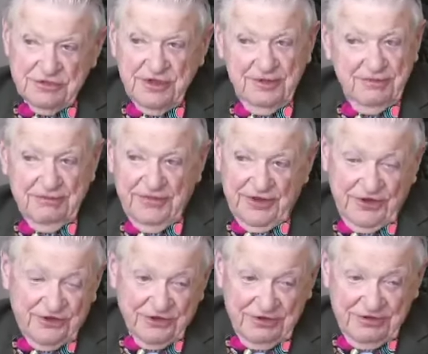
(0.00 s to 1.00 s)
and
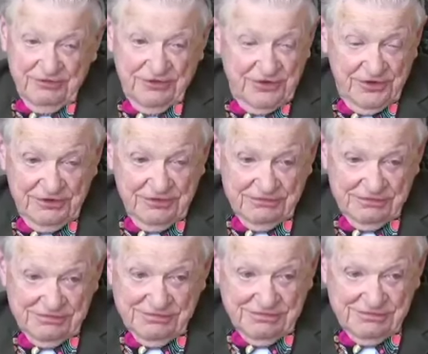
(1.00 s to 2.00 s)
make sure that we didn't
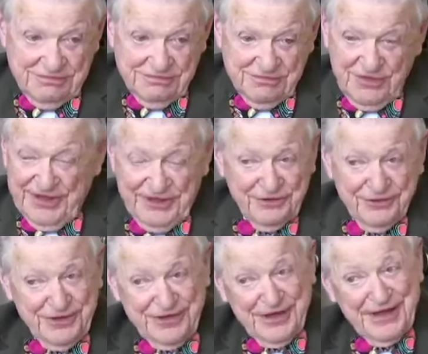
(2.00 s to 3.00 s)
land
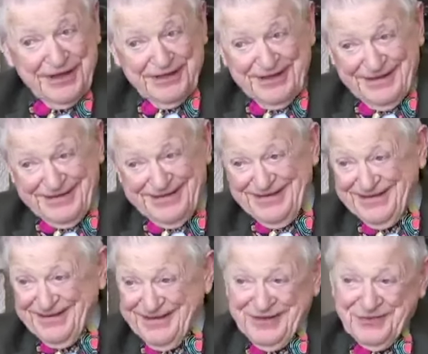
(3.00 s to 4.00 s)
on any land down in
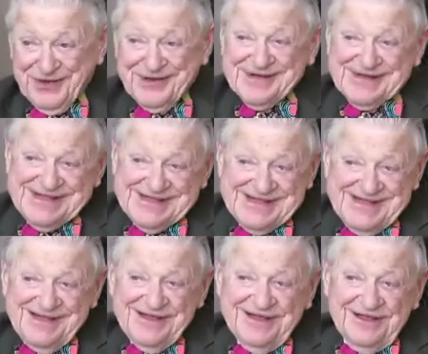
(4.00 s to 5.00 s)
there anywhere.
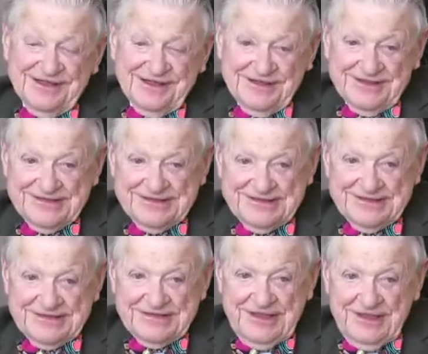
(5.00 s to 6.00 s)
Right. Uh,
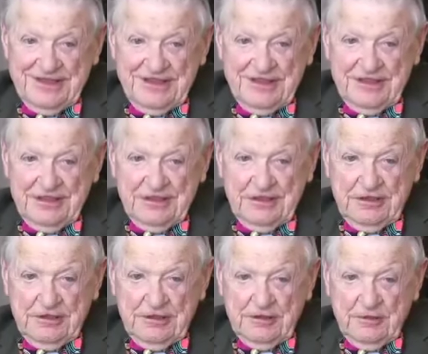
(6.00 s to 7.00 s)

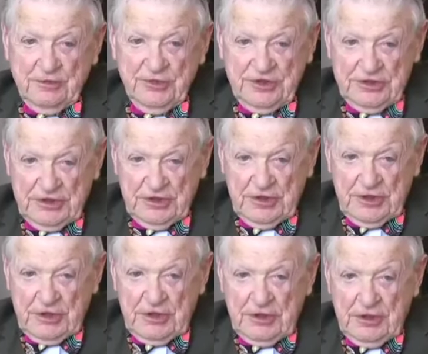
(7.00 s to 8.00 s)
uh, but
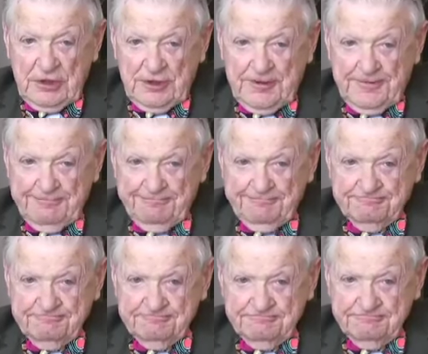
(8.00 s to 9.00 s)
um,
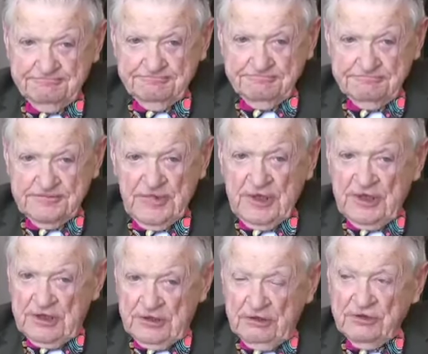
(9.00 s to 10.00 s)

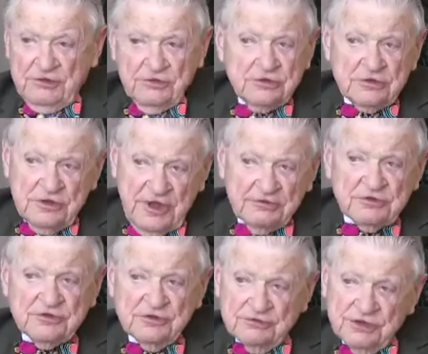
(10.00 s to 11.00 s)
no, that was,
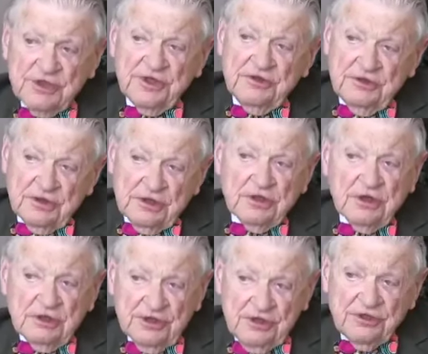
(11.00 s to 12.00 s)
that was really the
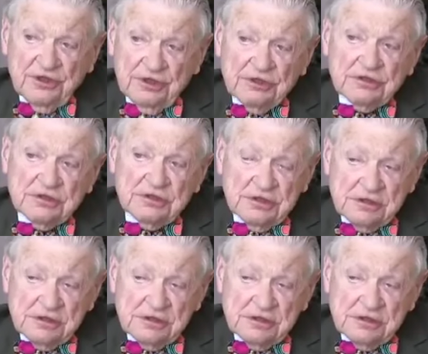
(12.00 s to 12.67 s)
early years.